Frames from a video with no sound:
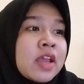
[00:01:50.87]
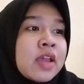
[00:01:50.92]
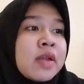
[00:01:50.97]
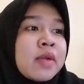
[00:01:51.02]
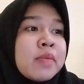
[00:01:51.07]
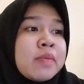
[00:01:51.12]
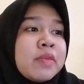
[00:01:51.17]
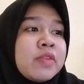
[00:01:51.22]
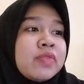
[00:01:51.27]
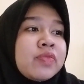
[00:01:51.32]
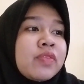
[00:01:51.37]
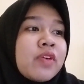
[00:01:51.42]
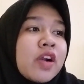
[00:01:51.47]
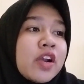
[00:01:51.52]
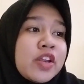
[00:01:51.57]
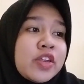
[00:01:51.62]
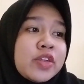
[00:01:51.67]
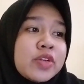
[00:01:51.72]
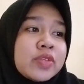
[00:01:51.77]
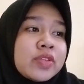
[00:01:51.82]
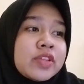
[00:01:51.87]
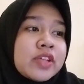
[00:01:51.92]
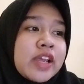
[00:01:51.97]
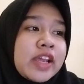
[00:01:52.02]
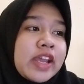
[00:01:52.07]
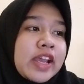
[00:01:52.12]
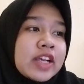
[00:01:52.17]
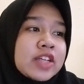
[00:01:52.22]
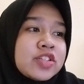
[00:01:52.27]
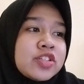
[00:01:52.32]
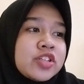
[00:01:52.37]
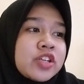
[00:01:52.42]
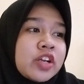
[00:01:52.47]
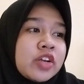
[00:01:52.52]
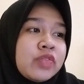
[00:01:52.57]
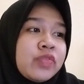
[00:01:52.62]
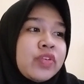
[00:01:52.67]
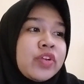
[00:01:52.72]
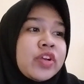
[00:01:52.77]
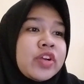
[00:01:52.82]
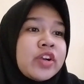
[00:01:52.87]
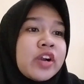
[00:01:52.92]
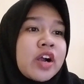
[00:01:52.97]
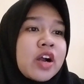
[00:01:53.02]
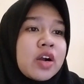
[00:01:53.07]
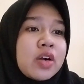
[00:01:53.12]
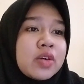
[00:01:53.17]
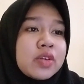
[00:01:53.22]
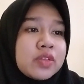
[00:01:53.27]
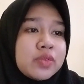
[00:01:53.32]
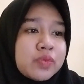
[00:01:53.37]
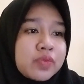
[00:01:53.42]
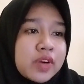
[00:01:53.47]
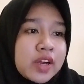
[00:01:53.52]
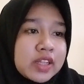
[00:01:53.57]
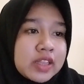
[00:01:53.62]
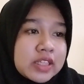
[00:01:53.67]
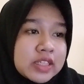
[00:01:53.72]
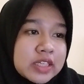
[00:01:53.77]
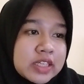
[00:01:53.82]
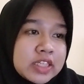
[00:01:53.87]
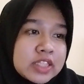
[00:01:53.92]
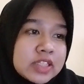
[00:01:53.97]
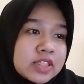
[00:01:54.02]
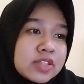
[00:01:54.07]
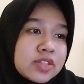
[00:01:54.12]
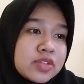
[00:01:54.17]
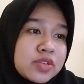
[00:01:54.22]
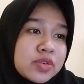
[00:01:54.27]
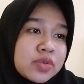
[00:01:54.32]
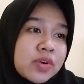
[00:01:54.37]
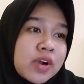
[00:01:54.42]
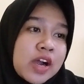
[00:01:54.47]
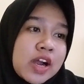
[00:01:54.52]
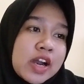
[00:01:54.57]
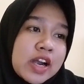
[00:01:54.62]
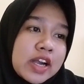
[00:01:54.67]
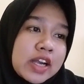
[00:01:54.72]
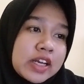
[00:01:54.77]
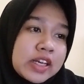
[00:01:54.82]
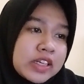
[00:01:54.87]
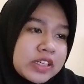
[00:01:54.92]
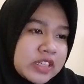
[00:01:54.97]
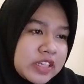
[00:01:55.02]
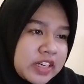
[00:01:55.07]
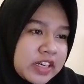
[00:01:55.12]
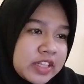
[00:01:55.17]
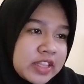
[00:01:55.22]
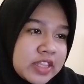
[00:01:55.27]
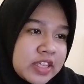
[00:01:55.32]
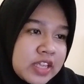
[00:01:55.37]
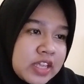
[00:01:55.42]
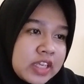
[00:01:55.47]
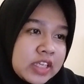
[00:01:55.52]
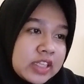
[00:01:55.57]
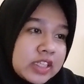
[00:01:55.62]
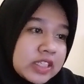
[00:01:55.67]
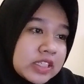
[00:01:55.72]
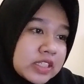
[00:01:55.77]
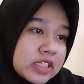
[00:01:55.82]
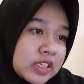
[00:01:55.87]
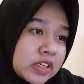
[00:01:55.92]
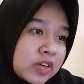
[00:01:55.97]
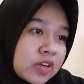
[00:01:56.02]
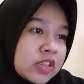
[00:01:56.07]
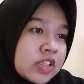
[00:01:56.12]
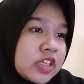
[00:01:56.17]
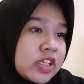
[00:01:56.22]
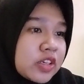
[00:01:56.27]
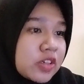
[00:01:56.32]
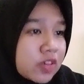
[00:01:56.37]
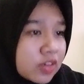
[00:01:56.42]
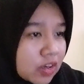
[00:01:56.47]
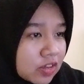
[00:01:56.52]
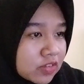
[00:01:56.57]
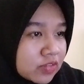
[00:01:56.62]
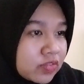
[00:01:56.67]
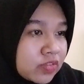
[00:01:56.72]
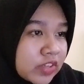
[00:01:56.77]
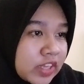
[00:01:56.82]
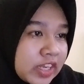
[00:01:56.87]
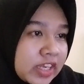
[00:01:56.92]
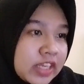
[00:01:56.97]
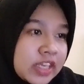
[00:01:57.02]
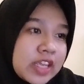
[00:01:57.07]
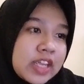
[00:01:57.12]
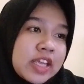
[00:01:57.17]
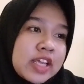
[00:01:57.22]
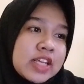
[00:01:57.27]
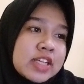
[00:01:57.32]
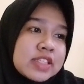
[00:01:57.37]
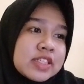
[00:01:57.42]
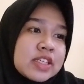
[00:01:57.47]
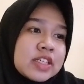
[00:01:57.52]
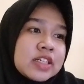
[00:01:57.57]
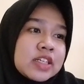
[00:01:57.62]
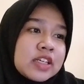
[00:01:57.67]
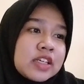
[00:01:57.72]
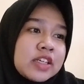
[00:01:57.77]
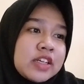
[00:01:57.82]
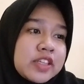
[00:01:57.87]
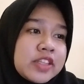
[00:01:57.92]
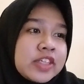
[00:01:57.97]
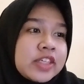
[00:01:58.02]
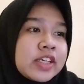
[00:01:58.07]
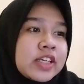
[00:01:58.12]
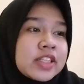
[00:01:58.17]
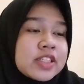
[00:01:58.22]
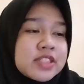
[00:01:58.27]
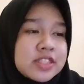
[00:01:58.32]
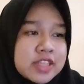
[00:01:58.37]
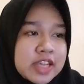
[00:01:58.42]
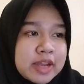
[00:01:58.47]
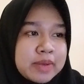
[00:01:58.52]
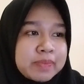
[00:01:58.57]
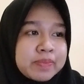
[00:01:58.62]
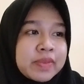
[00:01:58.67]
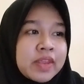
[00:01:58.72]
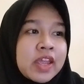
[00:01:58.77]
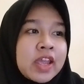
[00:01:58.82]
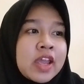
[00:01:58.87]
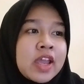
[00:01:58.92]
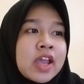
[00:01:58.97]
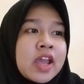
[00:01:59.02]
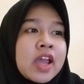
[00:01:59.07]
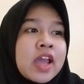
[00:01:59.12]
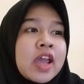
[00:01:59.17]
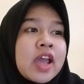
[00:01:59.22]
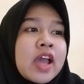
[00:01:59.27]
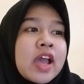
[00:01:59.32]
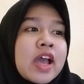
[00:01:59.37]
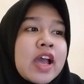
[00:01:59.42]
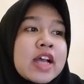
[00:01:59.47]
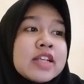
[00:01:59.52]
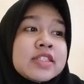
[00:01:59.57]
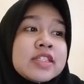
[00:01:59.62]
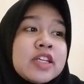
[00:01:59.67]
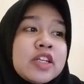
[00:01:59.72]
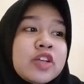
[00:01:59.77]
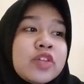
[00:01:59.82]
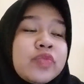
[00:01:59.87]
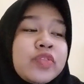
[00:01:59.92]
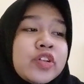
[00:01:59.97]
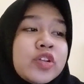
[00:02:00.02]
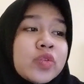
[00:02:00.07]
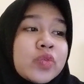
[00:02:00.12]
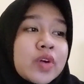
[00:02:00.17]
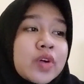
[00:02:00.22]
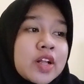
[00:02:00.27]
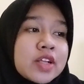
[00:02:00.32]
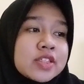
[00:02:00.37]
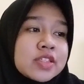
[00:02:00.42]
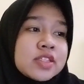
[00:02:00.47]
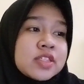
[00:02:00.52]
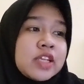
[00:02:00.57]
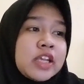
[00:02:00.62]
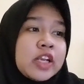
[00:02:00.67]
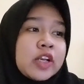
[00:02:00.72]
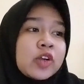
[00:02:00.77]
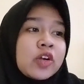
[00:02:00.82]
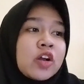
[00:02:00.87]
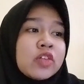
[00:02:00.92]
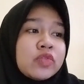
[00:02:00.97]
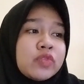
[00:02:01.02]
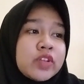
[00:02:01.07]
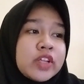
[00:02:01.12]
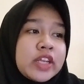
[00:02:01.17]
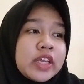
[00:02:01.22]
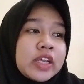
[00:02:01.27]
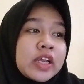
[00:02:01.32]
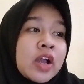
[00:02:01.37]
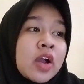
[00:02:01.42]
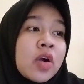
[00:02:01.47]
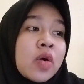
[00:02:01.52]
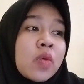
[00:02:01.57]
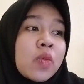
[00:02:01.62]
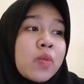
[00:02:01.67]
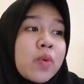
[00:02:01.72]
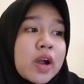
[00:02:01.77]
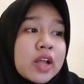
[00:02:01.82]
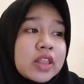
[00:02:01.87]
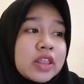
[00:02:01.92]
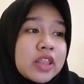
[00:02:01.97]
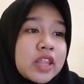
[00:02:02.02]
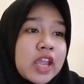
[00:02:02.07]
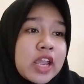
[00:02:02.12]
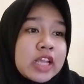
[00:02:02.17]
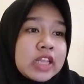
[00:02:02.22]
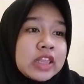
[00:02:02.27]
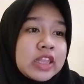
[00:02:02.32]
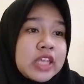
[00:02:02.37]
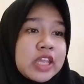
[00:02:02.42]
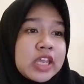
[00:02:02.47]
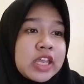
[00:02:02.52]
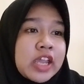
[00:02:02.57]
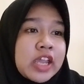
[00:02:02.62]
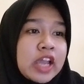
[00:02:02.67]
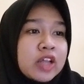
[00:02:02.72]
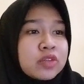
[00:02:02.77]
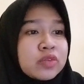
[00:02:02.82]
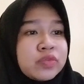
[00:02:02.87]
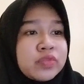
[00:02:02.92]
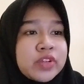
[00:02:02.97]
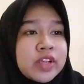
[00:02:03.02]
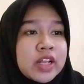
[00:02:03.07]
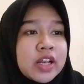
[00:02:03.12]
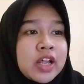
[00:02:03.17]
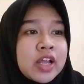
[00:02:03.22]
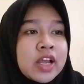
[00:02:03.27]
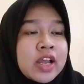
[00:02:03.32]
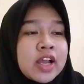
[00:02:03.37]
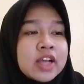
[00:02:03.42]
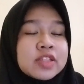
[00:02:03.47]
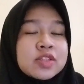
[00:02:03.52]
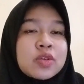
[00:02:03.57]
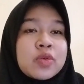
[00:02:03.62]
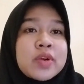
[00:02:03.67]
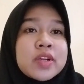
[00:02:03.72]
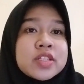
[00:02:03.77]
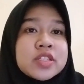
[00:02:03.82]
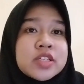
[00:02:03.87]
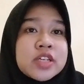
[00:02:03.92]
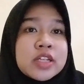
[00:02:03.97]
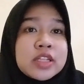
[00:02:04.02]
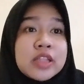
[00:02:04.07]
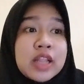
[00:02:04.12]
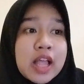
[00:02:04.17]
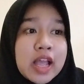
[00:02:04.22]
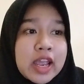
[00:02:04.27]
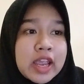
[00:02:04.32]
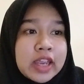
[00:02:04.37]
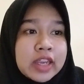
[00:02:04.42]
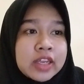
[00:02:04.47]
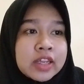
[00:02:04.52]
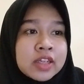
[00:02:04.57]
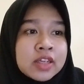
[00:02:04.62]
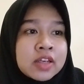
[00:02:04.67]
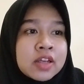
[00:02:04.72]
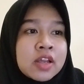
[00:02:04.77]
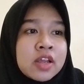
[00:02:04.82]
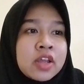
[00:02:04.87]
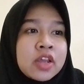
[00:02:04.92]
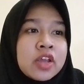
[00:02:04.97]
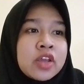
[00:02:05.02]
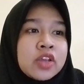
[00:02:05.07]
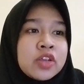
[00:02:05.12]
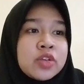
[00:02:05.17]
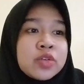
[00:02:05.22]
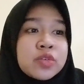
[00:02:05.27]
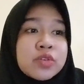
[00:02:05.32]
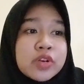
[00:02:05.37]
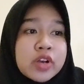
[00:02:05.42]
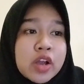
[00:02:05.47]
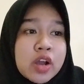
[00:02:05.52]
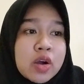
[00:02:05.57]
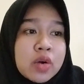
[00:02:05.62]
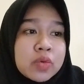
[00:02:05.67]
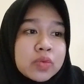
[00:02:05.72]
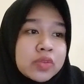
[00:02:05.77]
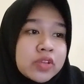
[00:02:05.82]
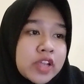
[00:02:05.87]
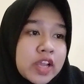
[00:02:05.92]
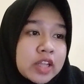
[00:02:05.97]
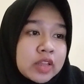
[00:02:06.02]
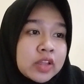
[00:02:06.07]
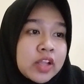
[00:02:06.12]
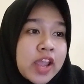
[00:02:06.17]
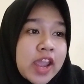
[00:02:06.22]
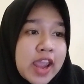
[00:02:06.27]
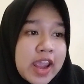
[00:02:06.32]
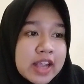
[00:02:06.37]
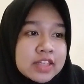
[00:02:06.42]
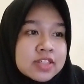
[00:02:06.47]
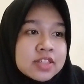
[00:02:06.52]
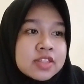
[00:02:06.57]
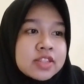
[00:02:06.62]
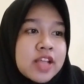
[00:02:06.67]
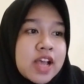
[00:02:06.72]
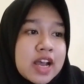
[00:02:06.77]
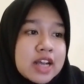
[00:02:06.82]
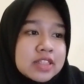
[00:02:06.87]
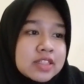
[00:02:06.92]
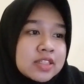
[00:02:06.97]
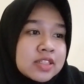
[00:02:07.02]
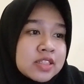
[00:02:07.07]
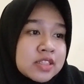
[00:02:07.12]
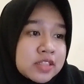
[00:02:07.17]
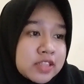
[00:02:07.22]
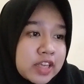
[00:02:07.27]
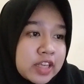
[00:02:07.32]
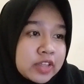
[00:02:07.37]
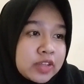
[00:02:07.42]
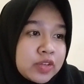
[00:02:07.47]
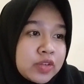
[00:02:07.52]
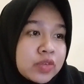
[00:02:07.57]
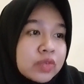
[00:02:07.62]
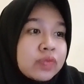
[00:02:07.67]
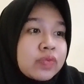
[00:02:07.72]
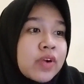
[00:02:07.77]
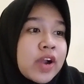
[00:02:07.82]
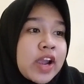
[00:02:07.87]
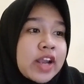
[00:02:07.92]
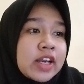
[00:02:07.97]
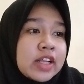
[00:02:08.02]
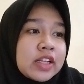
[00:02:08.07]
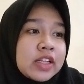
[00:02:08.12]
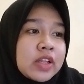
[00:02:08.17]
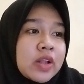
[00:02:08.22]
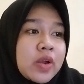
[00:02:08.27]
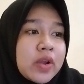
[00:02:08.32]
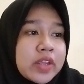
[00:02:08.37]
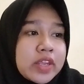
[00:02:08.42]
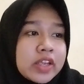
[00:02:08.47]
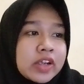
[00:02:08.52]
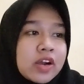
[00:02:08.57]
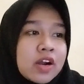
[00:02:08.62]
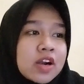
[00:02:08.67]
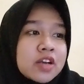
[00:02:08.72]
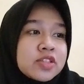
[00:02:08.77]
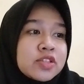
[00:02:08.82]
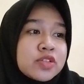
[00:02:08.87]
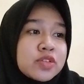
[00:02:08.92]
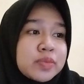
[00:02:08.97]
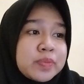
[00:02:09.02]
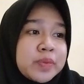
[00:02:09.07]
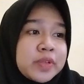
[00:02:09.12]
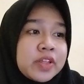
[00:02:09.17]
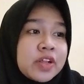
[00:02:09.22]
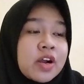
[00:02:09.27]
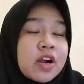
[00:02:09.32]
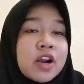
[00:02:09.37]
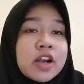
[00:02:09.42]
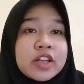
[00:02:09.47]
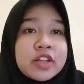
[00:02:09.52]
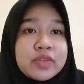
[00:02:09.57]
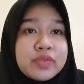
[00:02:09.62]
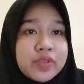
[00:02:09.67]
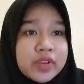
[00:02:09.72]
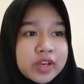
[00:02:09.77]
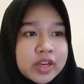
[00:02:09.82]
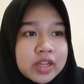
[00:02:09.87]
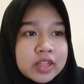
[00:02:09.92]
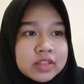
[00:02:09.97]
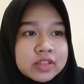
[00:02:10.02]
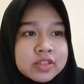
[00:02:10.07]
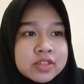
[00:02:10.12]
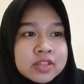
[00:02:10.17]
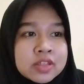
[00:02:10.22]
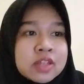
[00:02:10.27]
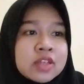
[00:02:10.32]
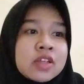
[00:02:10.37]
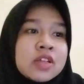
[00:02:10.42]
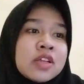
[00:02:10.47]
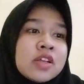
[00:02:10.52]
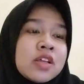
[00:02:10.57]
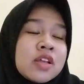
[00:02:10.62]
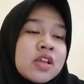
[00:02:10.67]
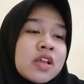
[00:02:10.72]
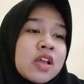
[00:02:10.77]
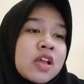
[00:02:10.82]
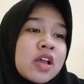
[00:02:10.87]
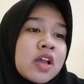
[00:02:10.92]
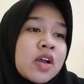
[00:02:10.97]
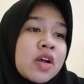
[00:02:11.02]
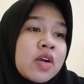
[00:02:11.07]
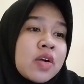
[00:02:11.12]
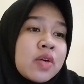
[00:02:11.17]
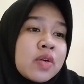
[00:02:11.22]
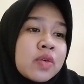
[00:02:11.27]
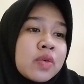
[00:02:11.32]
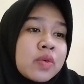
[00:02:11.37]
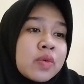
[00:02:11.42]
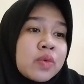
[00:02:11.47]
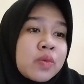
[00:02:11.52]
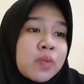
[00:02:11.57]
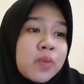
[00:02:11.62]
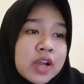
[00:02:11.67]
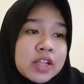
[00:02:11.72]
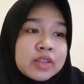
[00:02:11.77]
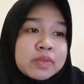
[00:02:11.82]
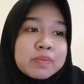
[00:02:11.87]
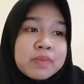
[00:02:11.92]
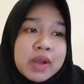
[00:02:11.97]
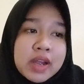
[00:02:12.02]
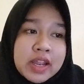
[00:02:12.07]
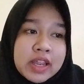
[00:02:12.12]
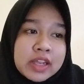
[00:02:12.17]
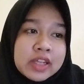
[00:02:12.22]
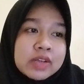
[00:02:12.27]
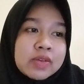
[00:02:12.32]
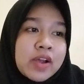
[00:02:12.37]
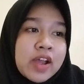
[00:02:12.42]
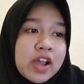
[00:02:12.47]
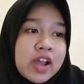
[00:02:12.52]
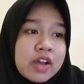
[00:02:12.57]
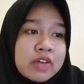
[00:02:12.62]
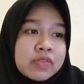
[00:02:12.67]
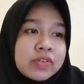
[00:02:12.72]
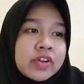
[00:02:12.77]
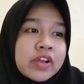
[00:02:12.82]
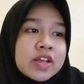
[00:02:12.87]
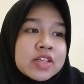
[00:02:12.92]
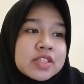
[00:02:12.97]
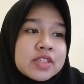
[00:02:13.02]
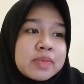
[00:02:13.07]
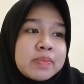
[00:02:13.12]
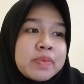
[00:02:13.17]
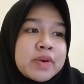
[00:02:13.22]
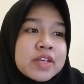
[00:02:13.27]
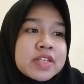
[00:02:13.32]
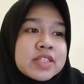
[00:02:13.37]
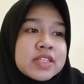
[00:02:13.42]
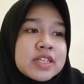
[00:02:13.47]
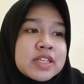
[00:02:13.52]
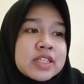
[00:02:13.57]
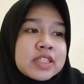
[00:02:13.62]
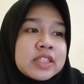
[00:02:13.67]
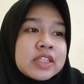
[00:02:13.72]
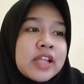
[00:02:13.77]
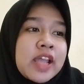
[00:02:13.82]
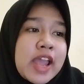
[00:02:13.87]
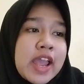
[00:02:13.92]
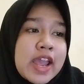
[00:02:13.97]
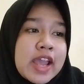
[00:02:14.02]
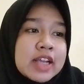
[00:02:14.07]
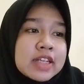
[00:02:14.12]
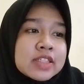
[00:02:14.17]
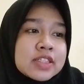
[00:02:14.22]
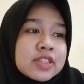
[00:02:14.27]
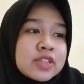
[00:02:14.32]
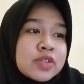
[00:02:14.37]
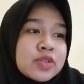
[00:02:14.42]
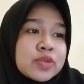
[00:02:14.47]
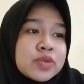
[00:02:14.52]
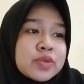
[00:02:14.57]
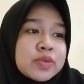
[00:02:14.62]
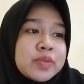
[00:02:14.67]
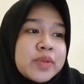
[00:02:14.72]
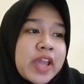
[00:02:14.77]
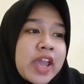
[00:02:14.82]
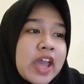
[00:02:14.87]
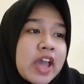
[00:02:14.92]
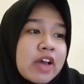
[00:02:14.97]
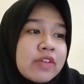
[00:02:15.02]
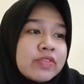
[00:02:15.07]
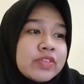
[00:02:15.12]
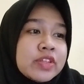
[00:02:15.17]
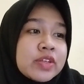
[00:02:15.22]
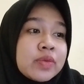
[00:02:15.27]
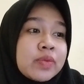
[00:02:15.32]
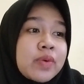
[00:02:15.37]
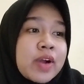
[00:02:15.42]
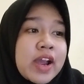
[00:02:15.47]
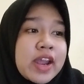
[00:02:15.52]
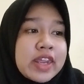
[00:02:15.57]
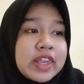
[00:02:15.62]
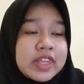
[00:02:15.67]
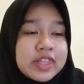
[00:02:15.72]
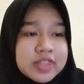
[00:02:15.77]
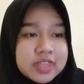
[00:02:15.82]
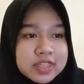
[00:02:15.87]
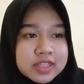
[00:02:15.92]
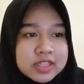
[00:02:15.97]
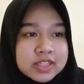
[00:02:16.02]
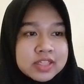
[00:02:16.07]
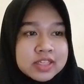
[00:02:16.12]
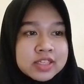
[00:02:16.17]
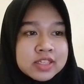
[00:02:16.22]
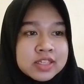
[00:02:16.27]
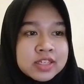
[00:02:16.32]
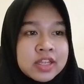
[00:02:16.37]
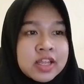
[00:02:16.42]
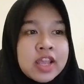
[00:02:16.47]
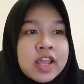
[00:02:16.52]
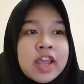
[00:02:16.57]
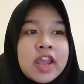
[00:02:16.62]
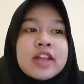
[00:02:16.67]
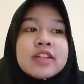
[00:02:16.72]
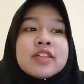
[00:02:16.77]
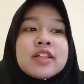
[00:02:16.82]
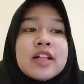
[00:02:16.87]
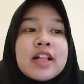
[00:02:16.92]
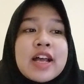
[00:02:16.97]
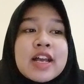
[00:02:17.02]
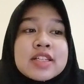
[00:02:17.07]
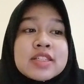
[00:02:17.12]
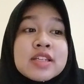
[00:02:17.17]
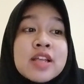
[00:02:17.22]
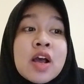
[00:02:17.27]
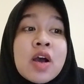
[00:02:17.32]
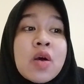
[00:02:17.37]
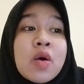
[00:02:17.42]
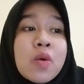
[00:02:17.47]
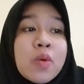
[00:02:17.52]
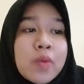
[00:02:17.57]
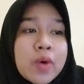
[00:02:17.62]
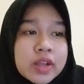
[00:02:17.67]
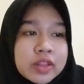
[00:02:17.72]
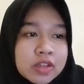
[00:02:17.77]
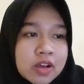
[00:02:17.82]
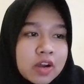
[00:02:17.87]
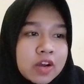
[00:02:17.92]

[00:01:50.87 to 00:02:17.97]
Before you take action, figuring out what the issue are creating the conflict is a critical step. Ask individuals in conflict what they think feel. Ask questions like, you know that X does that you find annoying or stupid or difficult. What might have caused a person X to behave the way he did? And the last, what